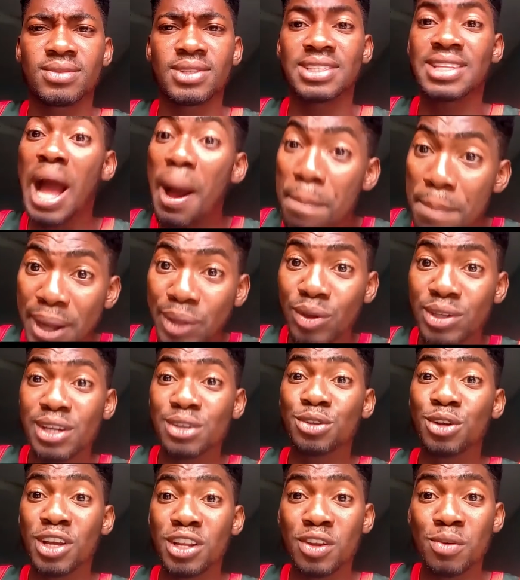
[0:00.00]
That part was not
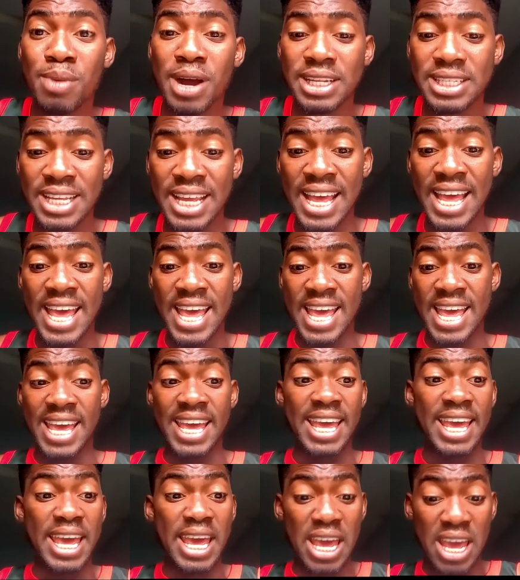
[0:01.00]
talking about
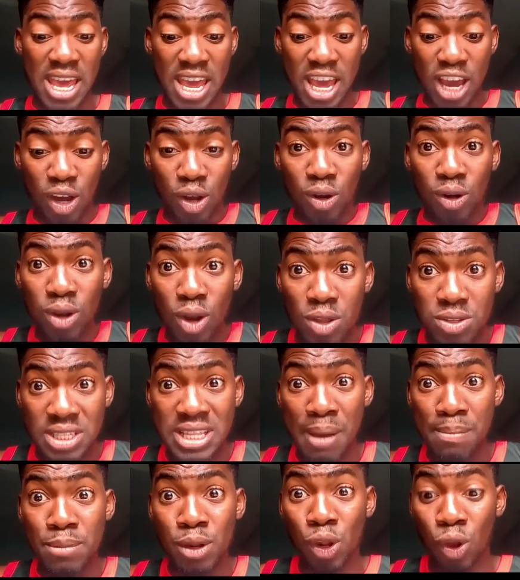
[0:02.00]
a cloth
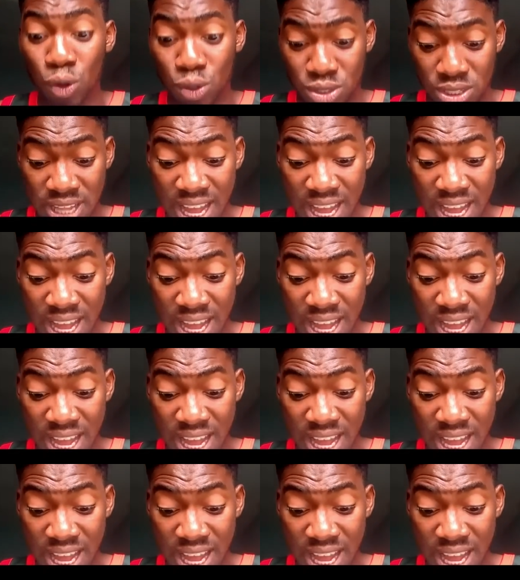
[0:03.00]
that belongs,